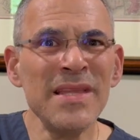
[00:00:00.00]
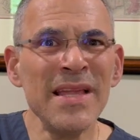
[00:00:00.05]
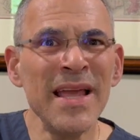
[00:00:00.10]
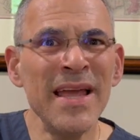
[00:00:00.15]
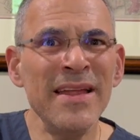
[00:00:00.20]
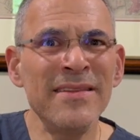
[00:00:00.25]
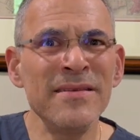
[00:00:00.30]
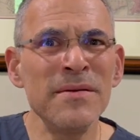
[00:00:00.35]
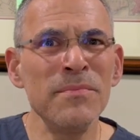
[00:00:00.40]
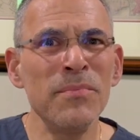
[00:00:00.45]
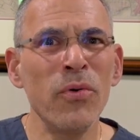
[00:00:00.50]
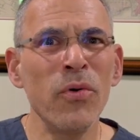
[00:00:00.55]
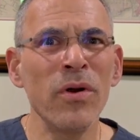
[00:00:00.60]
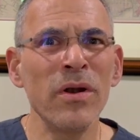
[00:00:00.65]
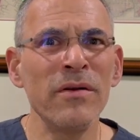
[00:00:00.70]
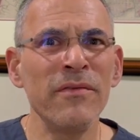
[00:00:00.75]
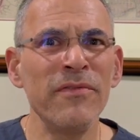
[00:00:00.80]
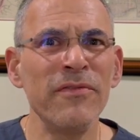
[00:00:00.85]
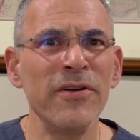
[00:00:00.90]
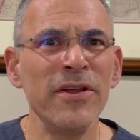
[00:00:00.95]
it's
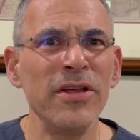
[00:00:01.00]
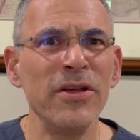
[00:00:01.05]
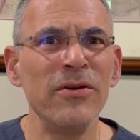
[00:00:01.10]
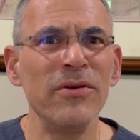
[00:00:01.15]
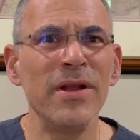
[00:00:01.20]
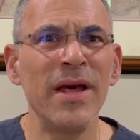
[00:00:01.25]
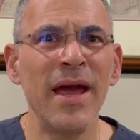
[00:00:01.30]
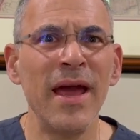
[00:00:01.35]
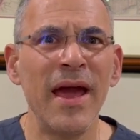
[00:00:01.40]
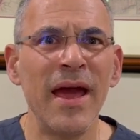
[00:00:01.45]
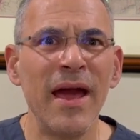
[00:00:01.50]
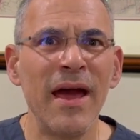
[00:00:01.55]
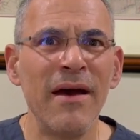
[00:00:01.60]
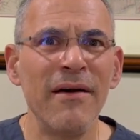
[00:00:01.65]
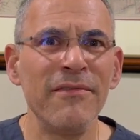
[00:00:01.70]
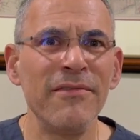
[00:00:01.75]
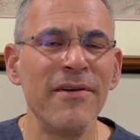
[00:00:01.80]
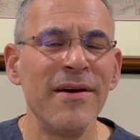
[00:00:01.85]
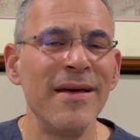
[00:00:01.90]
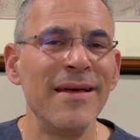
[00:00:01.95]
important for you to
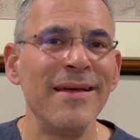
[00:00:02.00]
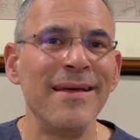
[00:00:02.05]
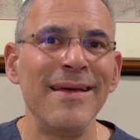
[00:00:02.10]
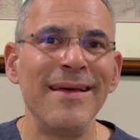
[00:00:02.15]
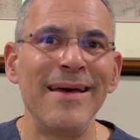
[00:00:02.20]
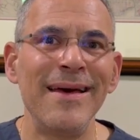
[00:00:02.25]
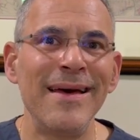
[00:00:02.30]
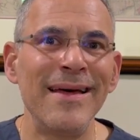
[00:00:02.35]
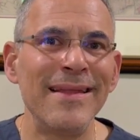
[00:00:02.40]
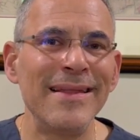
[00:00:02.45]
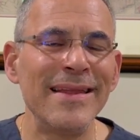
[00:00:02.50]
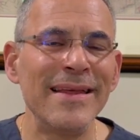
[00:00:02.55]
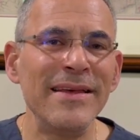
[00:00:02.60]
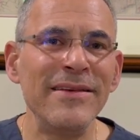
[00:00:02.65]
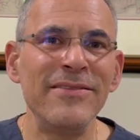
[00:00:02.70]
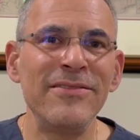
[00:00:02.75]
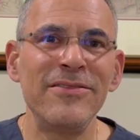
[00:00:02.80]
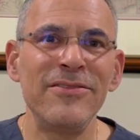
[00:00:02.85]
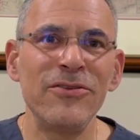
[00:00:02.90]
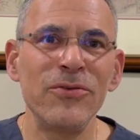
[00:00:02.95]
have at
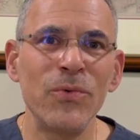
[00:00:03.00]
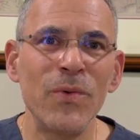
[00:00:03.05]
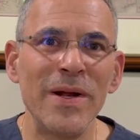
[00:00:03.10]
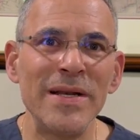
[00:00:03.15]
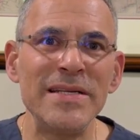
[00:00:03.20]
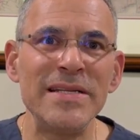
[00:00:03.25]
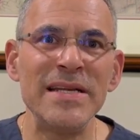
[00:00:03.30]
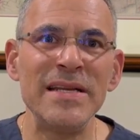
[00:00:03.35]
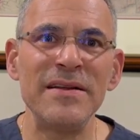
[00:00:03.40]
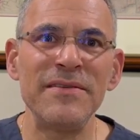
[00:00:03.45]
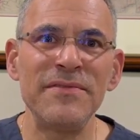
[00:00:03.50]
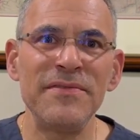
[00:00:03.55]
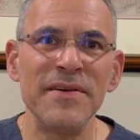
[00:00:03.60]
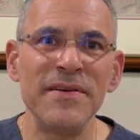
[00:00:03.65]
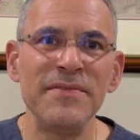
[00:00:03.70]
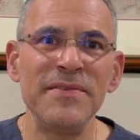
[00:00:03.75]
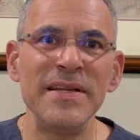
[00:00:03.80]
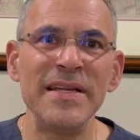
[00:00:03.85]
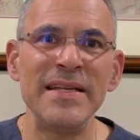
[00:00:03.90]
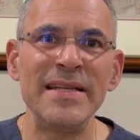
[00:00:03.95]
least 20 to
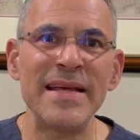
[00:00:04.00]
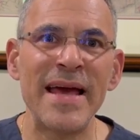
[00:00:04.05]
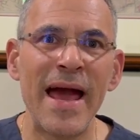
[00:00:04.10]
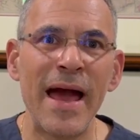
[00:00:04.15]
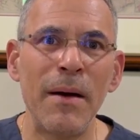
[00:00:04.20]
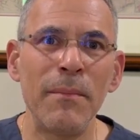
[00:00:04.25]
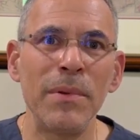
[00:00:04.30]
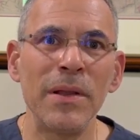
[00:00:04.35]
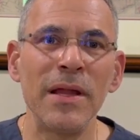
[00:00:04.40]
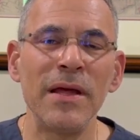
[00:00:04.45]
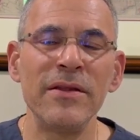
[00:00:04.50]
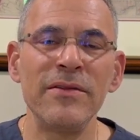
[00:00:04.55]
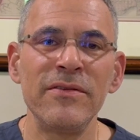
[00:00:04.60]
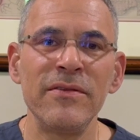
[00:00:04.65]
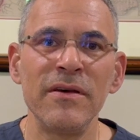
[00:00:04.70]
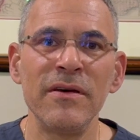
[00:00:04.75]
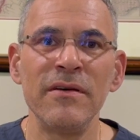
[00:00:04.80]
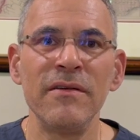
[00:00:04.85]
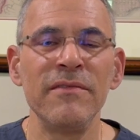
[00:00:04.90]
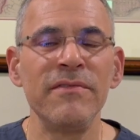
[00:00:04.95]
50 tablets
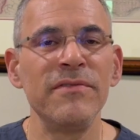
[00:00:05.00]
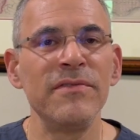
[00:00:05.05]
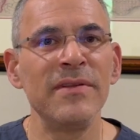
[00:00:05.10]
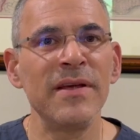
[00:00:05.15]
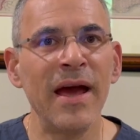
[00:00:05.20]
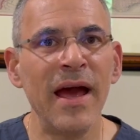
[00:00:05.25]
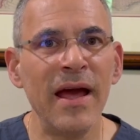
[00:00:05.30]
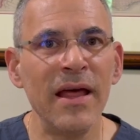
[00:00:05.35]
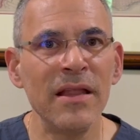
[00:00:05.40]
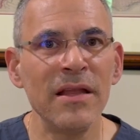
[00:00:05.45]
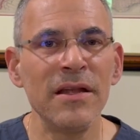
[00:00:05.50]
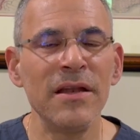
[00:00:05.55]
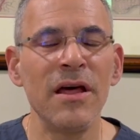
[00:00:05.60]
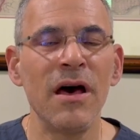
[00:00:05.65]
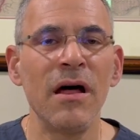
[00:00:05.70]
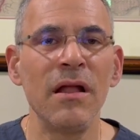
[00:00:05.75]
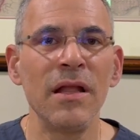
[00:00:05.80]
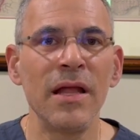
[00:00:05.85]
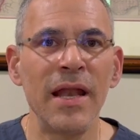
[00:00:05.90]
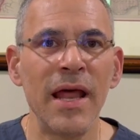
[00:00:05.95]
of
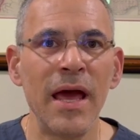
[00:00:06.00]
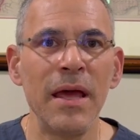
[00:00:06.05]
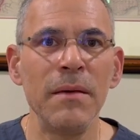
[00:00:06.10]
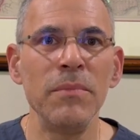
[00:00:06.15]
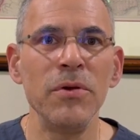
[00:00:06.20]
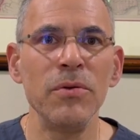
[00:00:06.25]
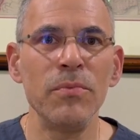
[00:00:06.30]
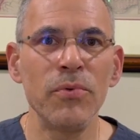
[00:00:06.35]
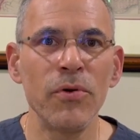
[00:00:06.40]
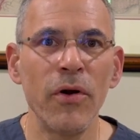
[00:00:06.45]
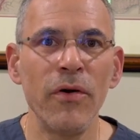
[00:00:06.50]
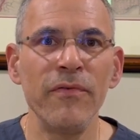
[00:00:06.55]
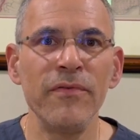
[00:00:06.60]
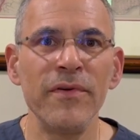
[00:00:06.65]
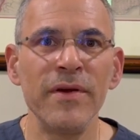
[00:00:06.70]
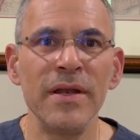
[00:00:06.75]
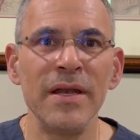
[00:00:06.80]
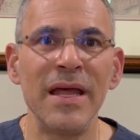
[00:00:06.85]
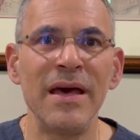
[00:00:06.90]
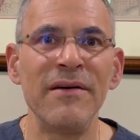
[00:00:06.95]
Tylenol and
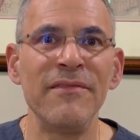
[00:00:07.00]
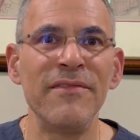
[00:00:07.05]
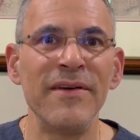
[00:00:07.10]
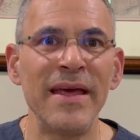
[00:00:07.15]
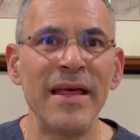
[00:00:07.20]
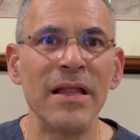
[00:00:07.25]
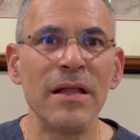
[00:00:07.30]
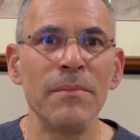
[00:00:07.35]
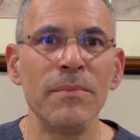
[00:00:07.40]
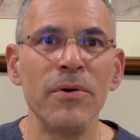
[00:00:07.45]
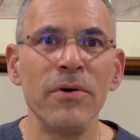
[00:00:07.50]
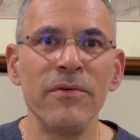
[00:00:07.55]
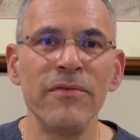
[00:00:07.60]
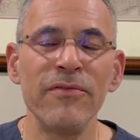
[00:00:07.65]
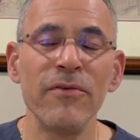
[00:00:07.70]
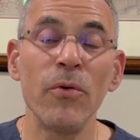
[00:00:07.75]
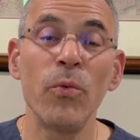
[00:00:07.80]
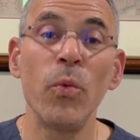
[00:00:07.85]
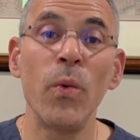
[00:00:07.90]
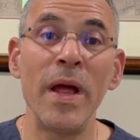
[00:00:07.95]
ibuprofen available
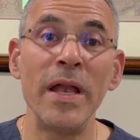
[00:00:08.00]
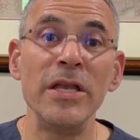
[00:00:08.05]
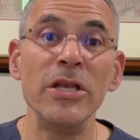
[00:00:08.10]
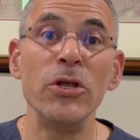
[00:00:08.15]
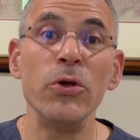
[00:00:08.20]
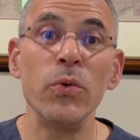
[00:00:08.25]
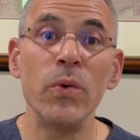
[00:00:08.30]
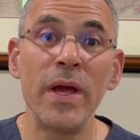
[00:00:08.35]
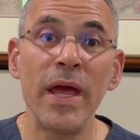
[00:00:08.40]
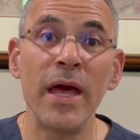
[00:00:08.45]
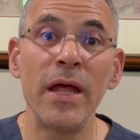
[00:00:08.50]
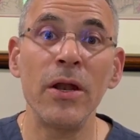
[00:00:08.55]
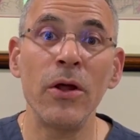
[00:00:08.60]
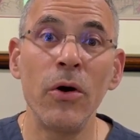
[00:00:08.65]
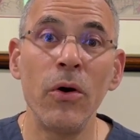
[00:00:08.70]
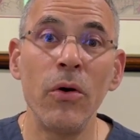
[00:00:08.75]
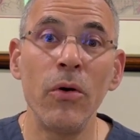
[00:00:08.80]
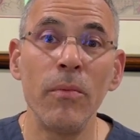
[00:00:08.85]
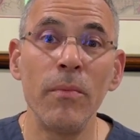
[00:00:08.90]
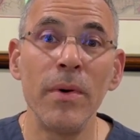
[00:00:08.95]
for when you get
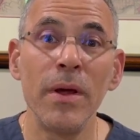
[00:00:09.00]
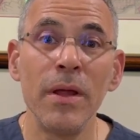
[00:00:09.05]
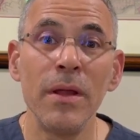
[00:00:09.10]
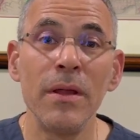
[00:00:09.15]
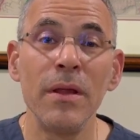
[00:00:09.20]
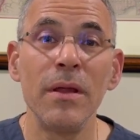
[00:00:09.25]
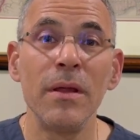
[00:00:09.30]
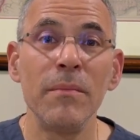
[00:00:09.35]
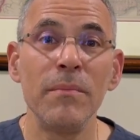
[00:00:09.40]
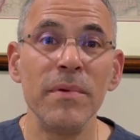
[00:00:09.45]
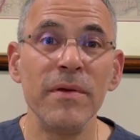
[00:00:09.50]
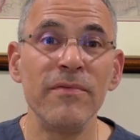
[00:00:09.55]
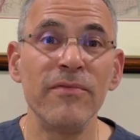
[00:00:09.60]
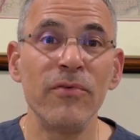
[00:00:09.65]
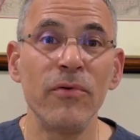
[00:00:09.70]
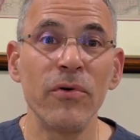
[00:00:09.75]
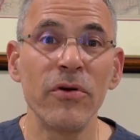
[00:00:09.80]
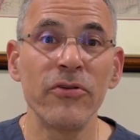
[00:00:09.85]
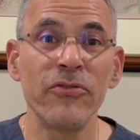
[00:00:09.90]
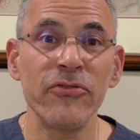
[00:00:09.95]
home
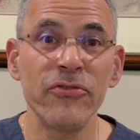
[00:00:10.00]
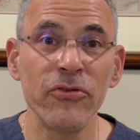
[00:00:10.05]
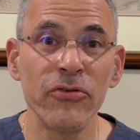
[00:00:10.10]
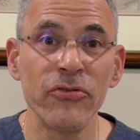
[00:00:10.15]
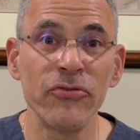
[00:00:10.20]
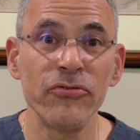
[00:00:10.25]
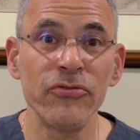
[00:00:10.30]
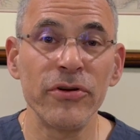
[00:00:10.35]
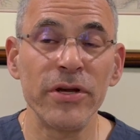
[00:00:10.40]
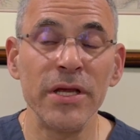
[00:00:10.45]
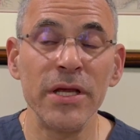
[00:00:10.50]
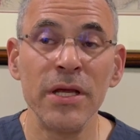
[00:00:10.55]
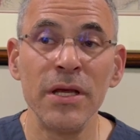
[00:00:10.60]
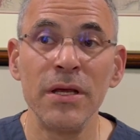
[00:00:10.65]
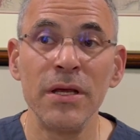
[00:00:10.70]
before surgery.